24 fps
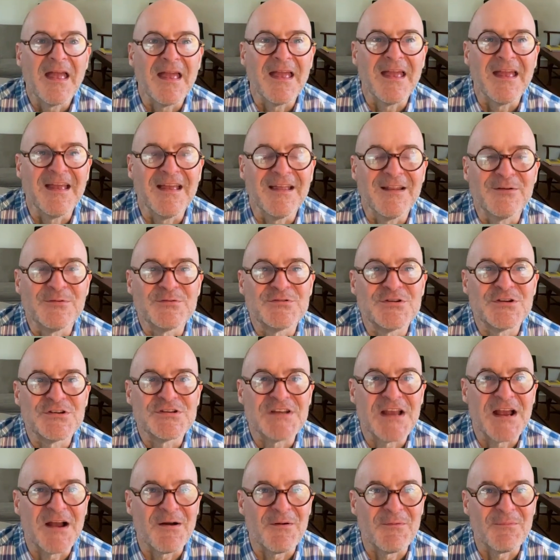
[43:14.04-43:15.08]
And it was
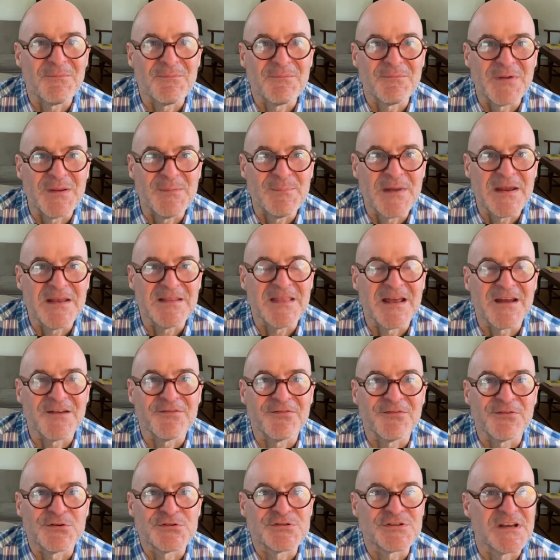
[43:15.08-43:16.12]
just how we made that
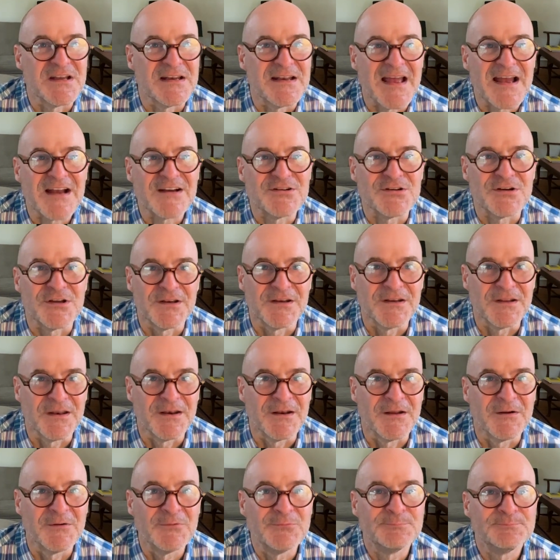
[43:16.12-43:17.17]
first connection, you
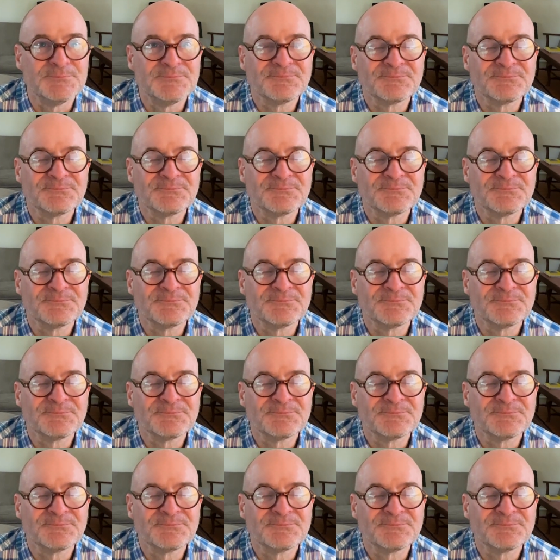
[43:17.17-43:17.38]
know.